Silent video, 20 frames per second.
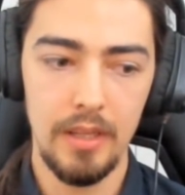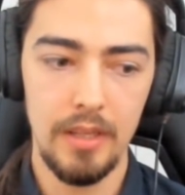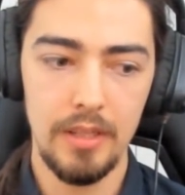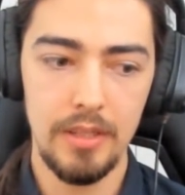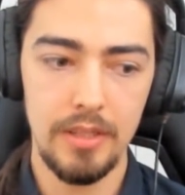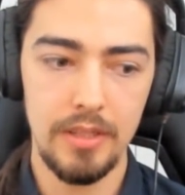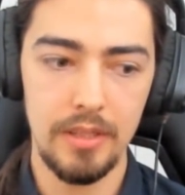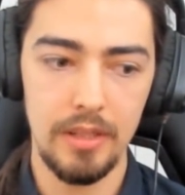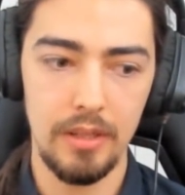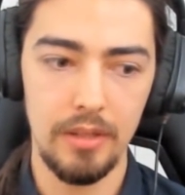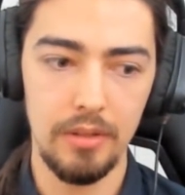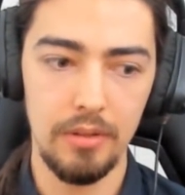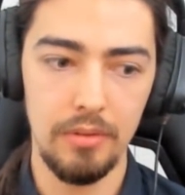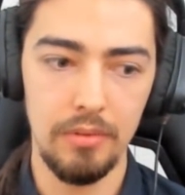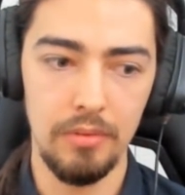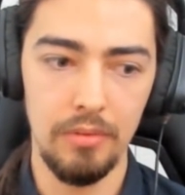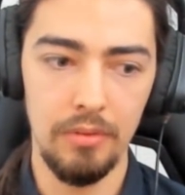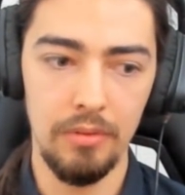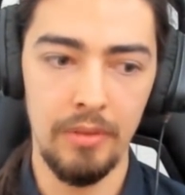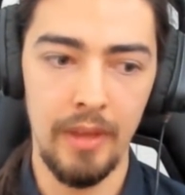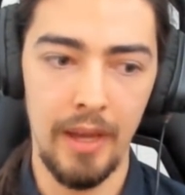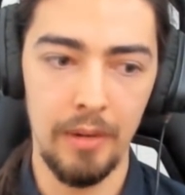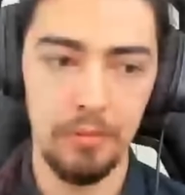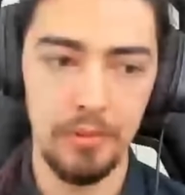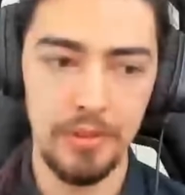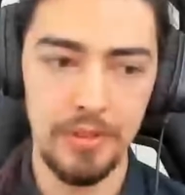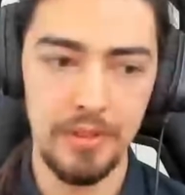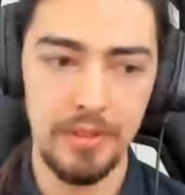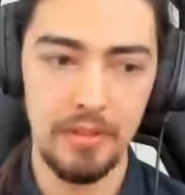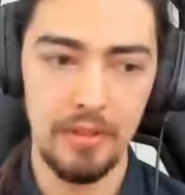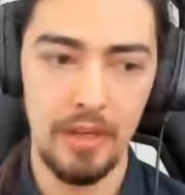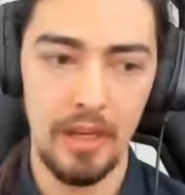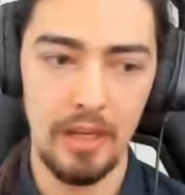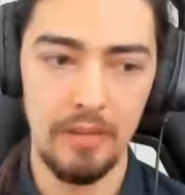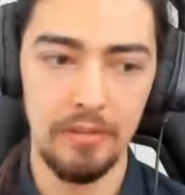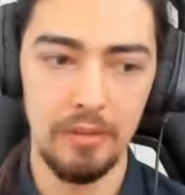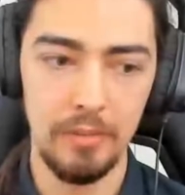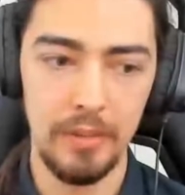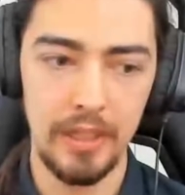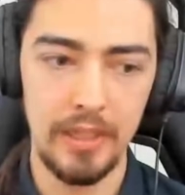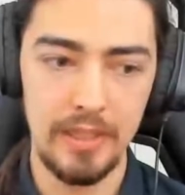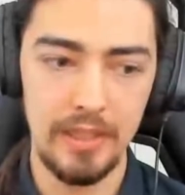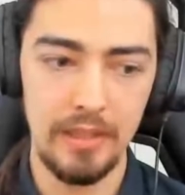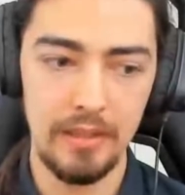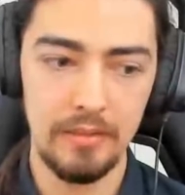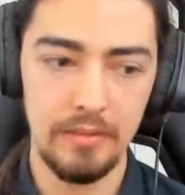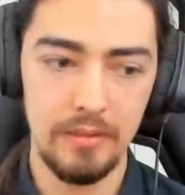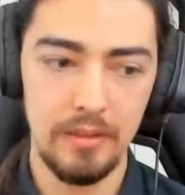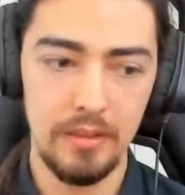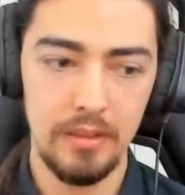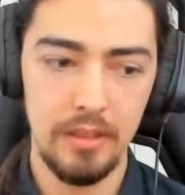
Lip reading: So that was kind of the biggest thing.